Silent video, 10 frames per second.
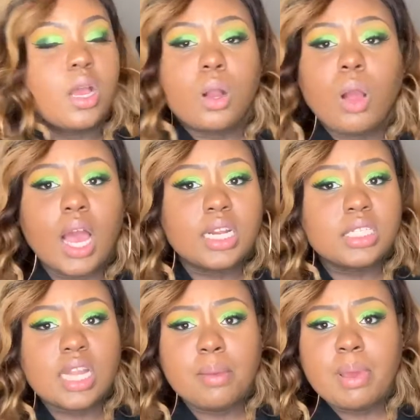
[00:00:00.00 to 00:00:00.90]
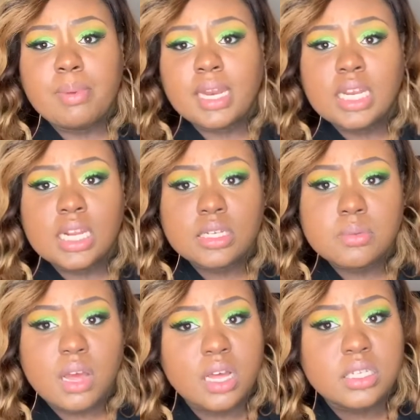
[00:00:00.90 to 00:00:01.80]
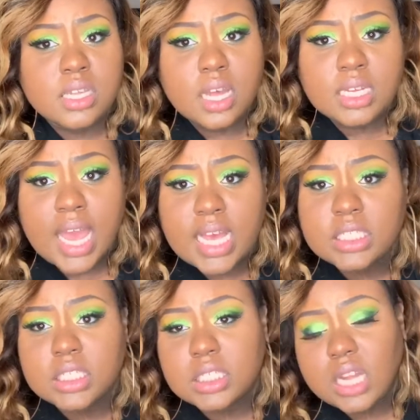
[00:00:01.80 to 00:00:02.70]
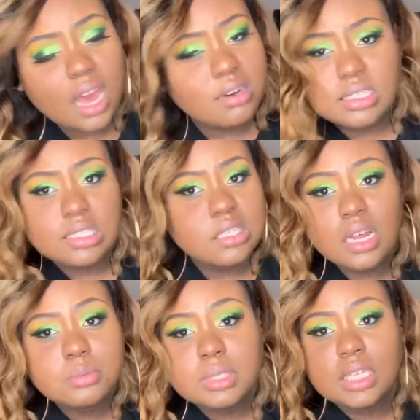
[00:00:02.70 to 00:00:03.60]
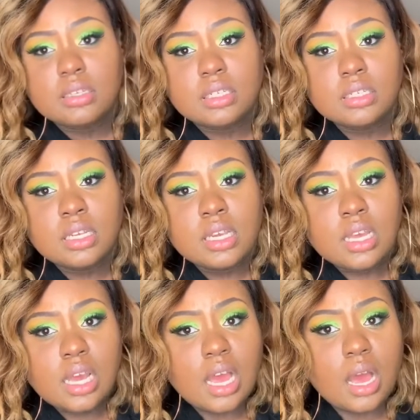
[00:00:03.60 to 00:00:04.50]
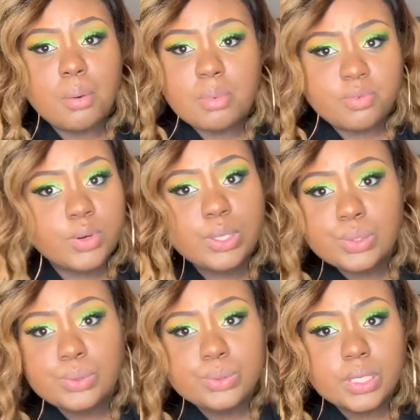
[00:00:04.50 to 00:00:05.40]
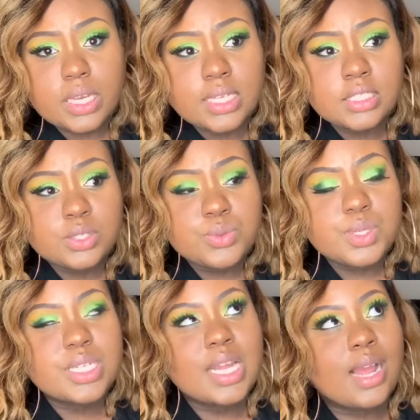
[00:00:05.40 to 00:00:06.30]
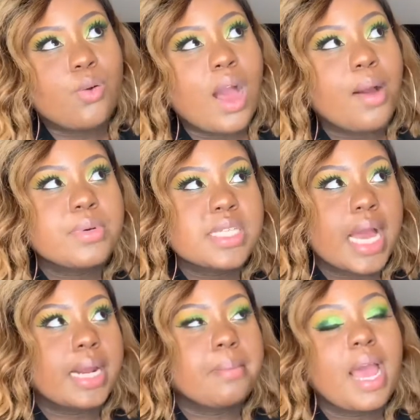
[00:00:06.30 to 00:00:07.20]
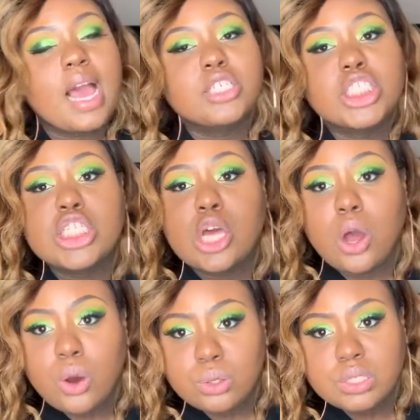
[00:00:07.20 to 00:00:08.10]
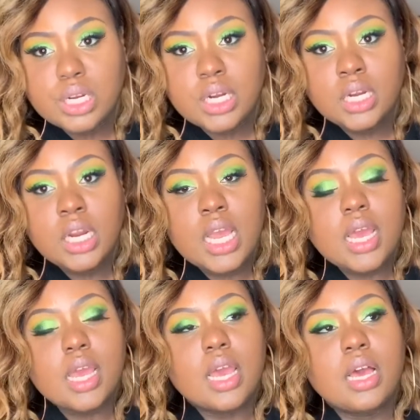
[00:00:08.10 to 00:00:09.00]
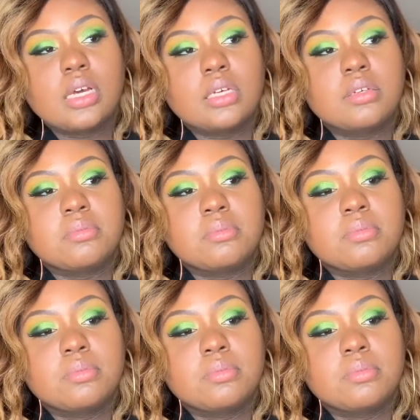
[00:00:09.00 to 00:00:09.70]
Quad is like, baby, I need a, a, a dash of salt or something on my food. And she was that Quad was talking about how she's older, um,